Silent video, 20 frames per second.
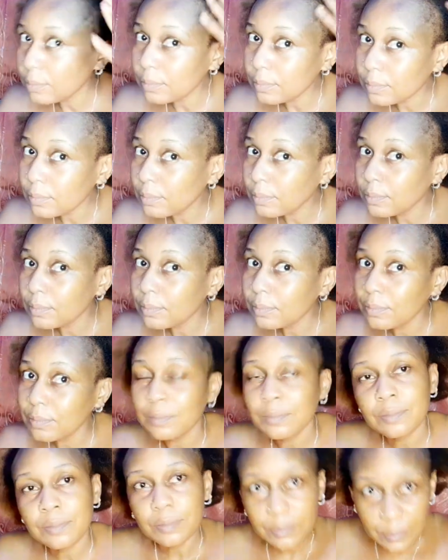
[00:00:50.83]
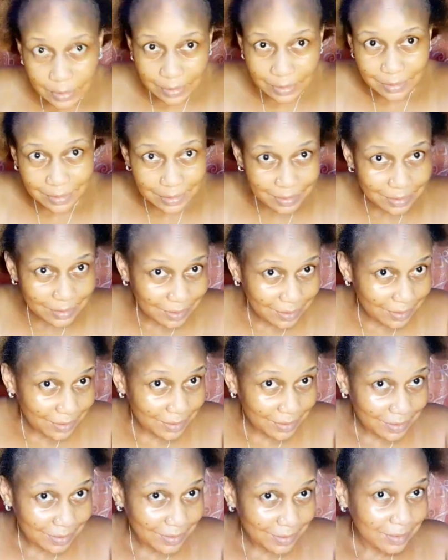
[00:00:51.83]
on your natural
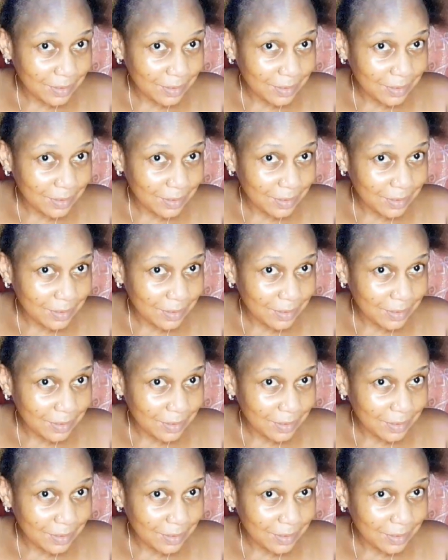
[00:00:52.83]
hair